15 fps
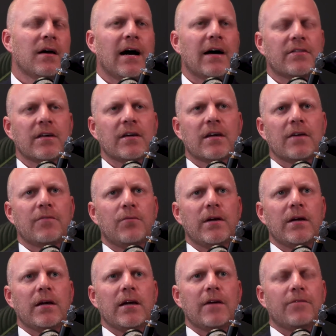I think if
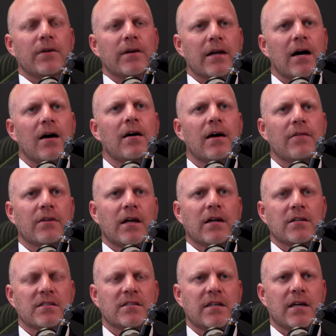we now have an
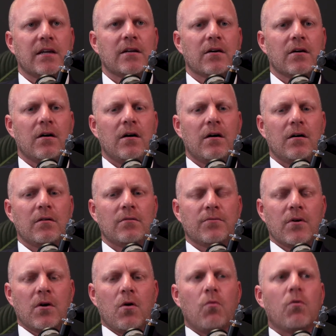understanding of
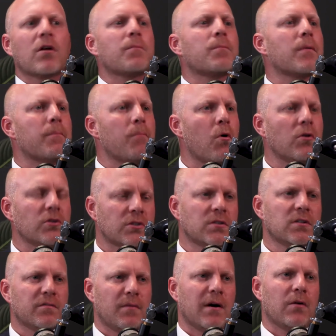what proportion
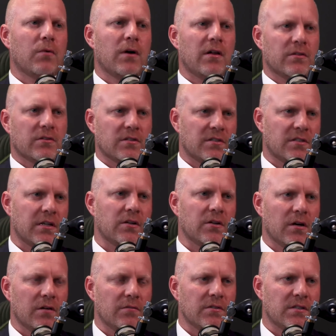of my wealth to send
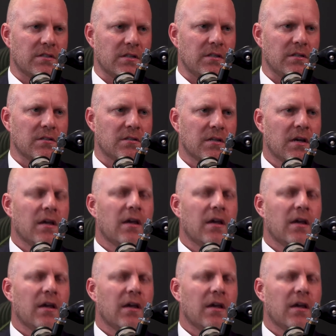overseas